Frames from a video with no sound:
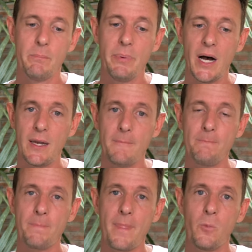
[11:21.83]
but
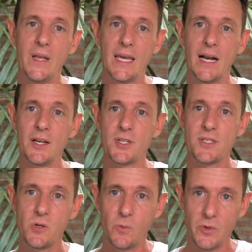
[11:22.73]
we cannot
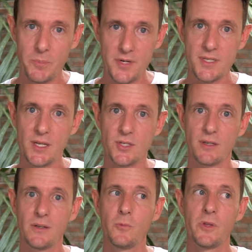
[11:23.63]
just do it with
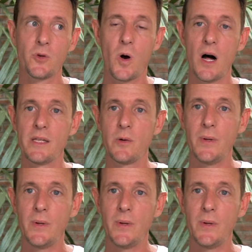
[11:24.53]
precision, with quality.